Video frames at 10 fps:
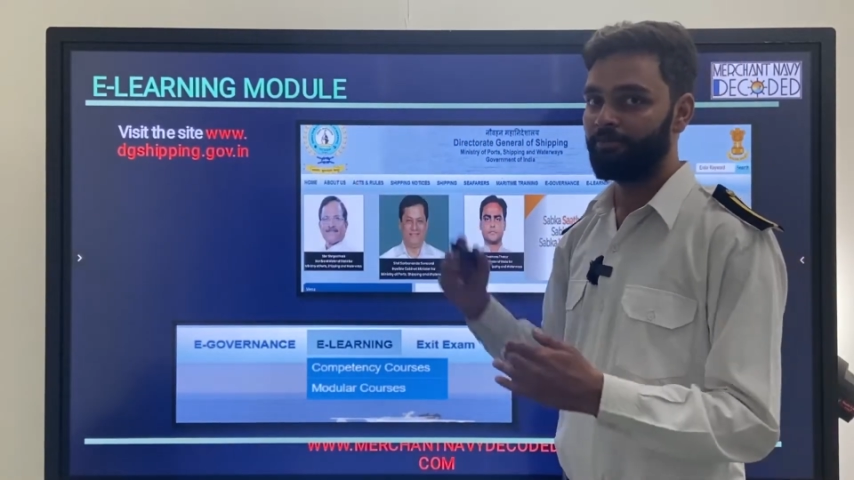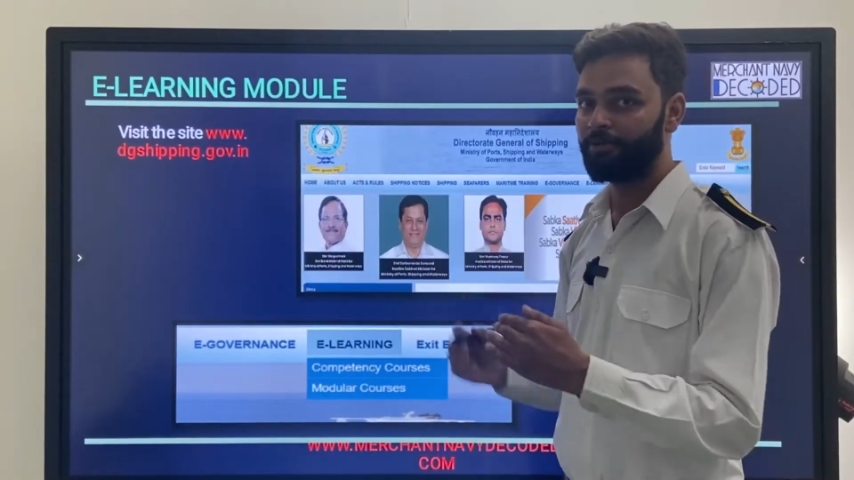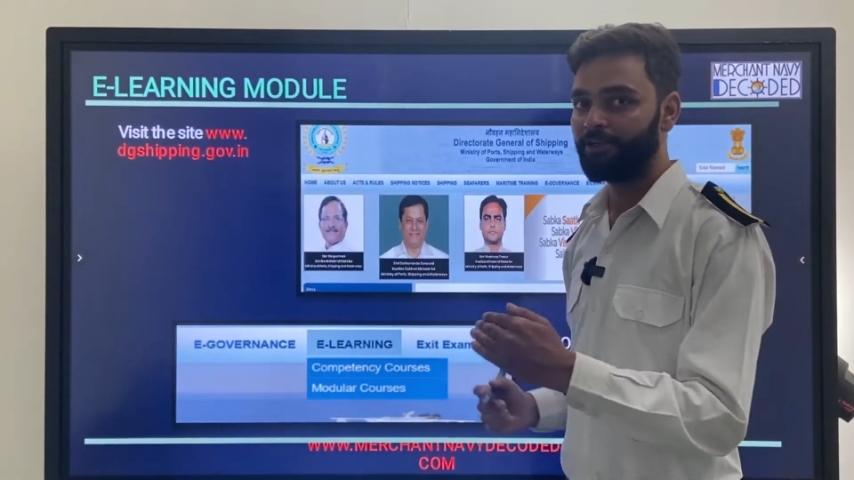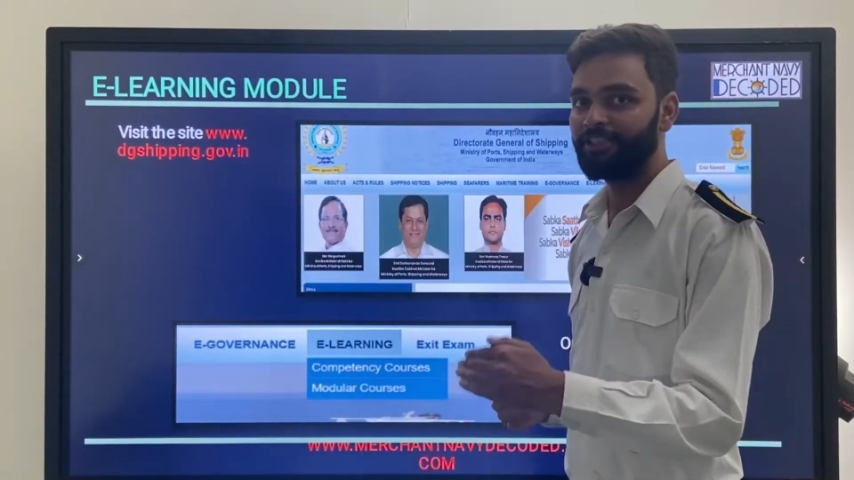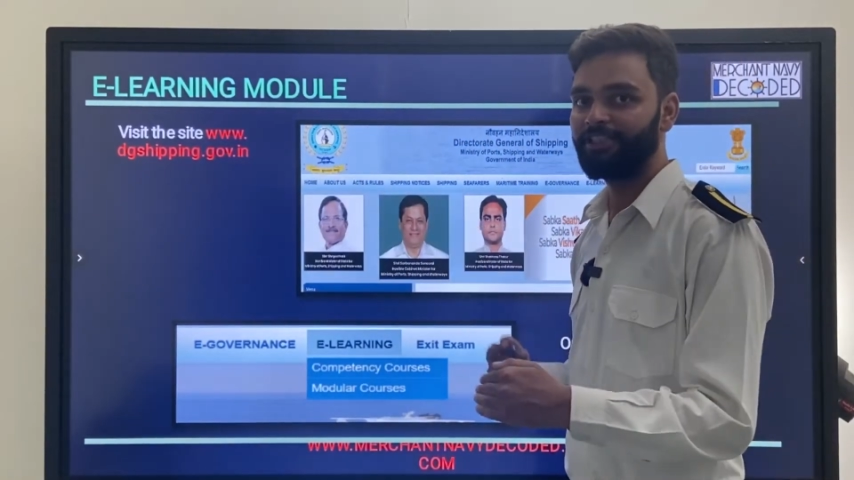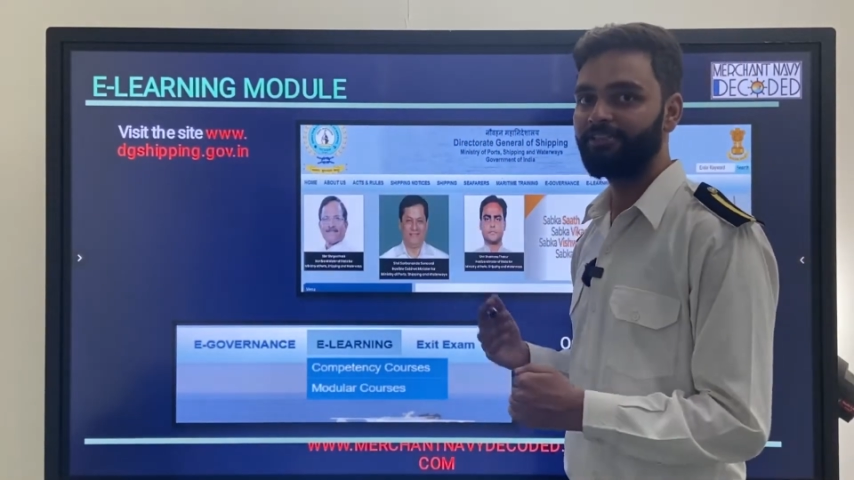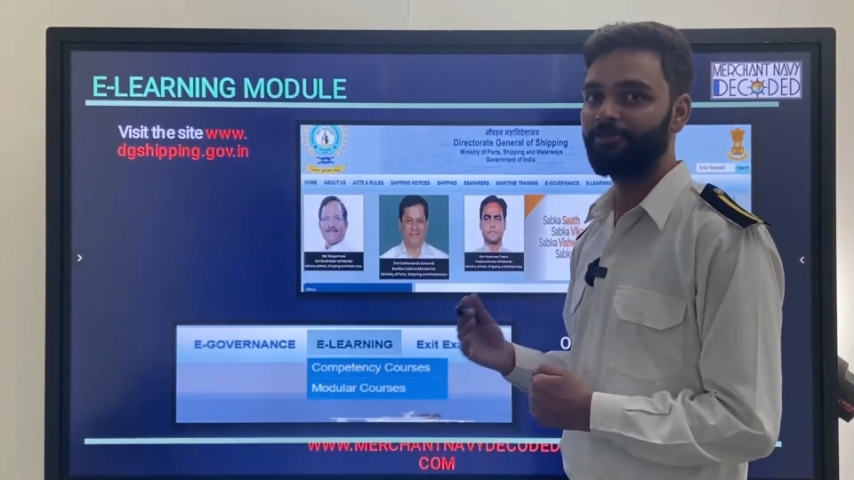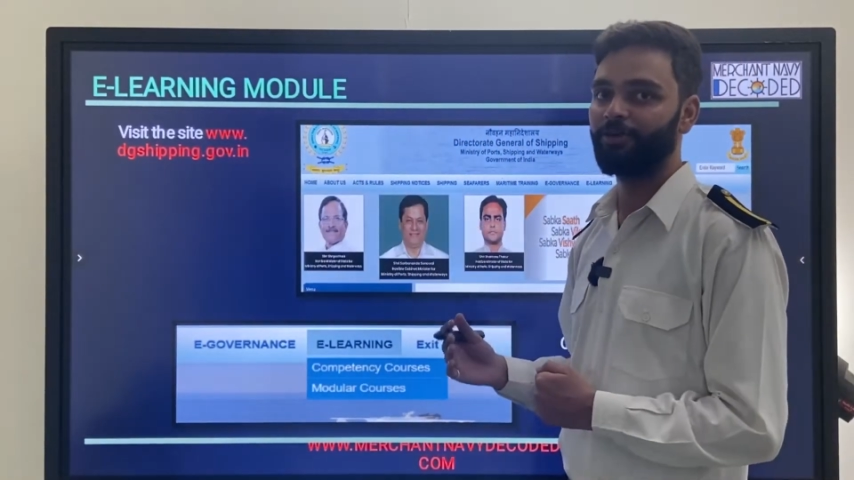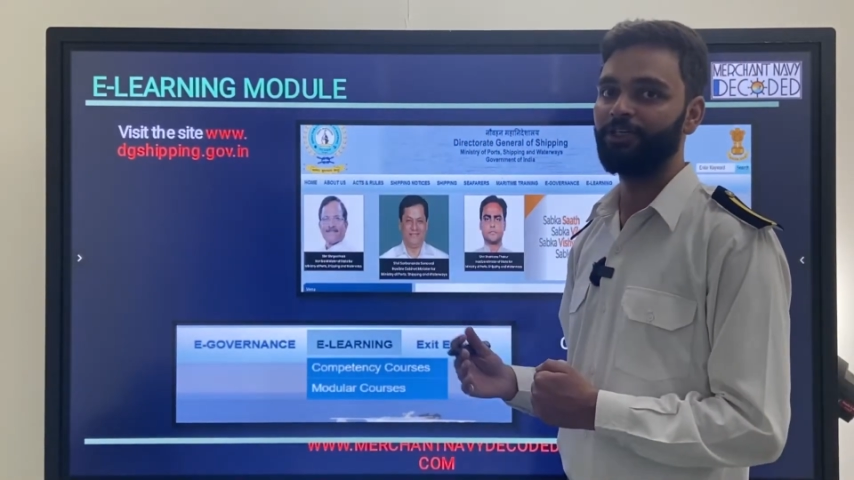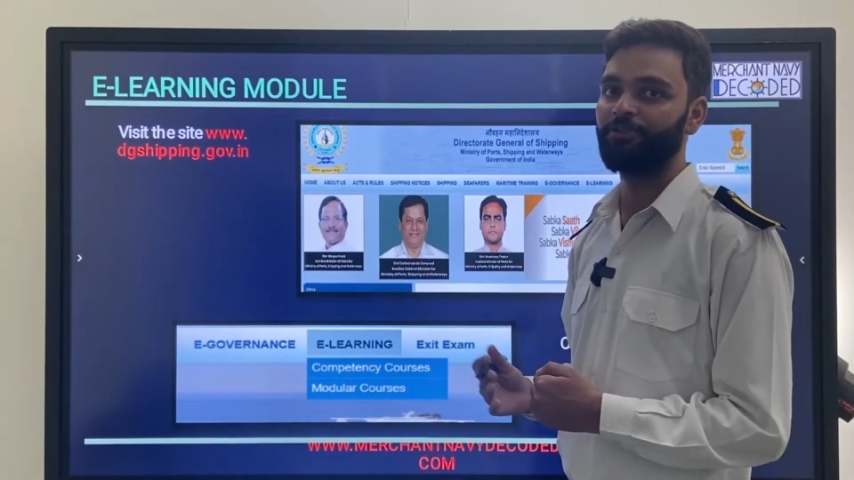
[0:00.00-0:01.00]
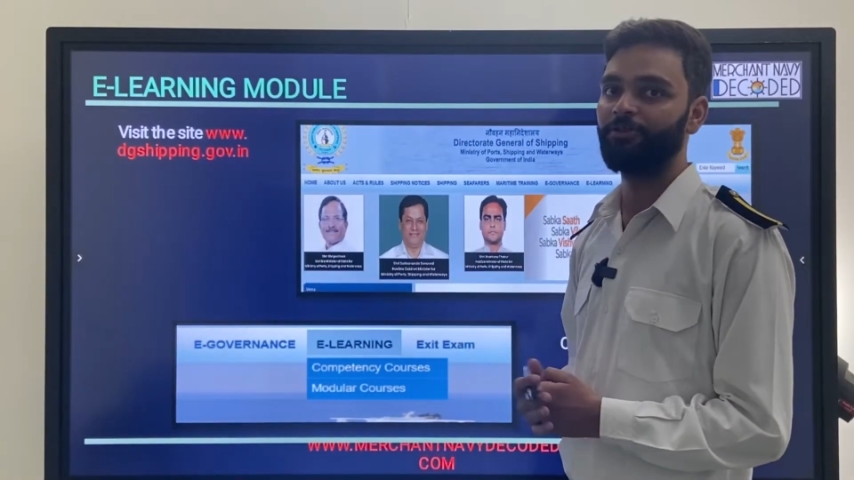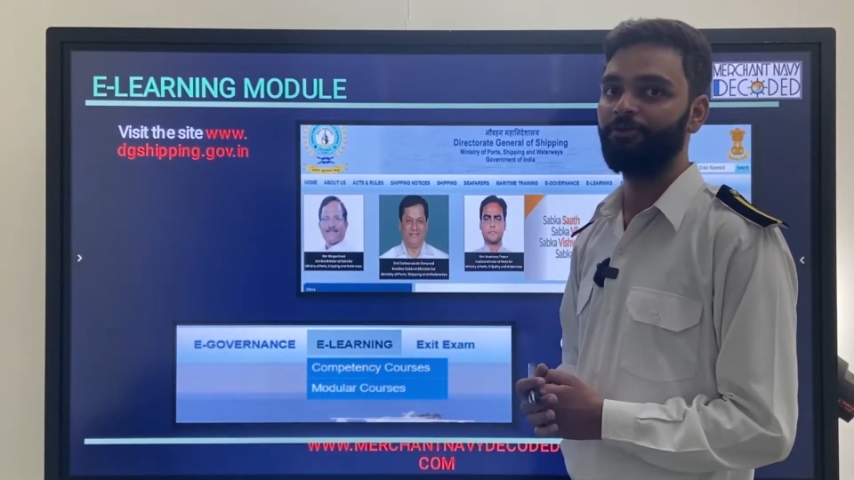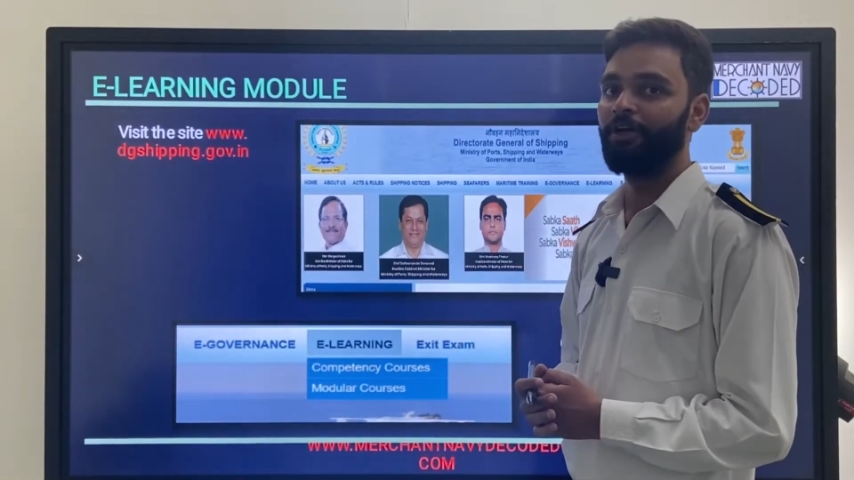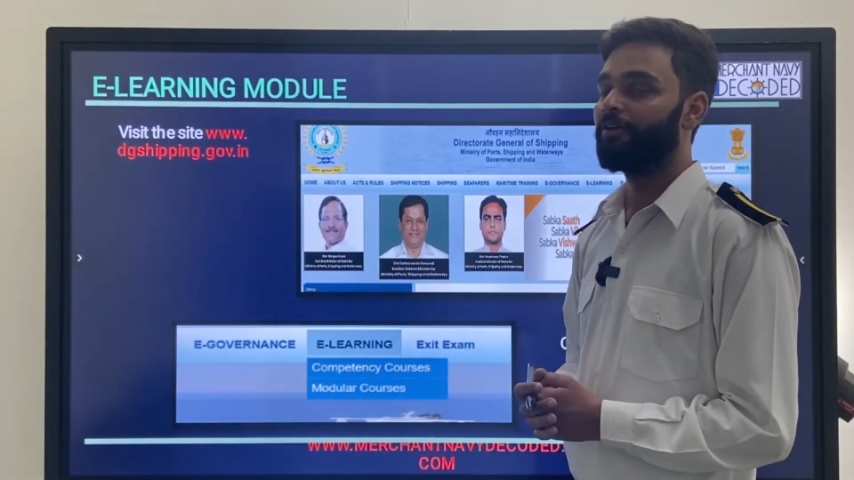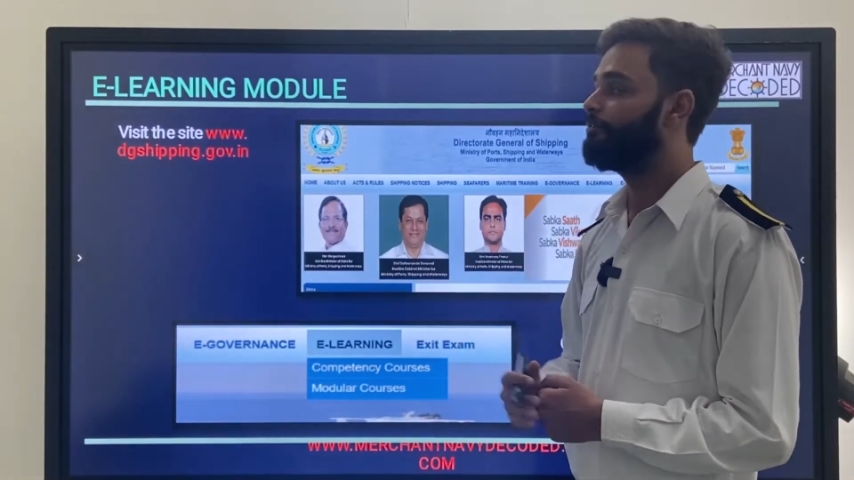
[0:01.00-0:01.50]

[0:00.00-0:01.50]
because it is going to